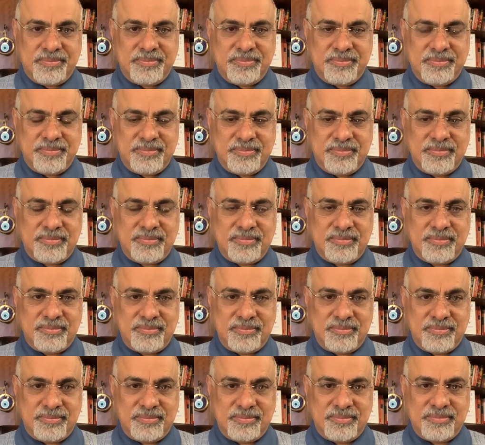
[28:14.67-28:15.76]

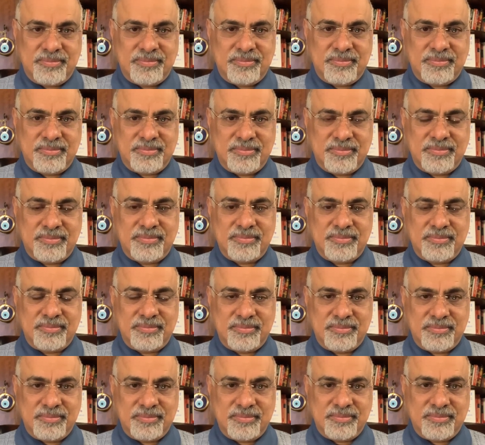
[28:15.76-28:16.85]

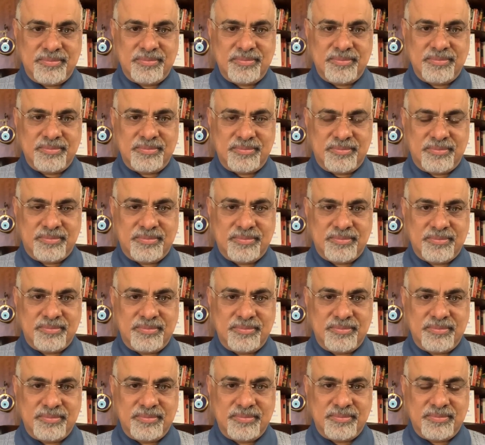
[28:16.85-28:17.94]

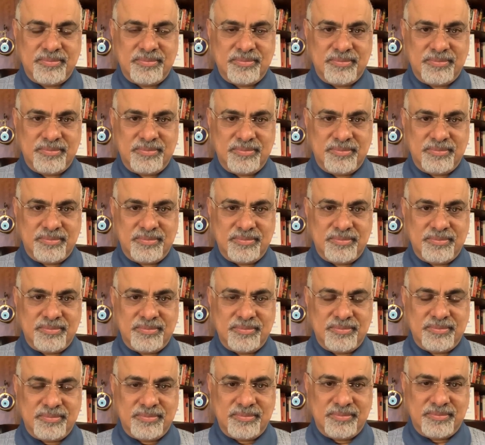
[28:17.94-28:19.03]

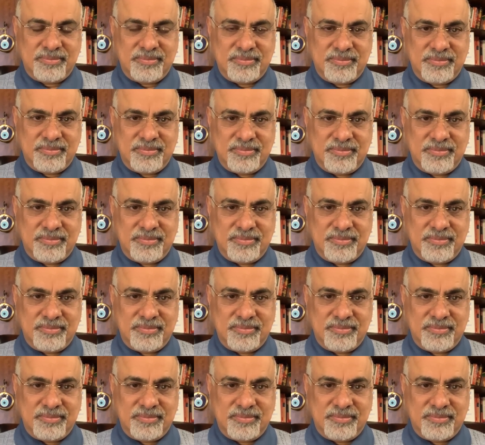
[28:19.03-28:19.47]
This person isn't speaking.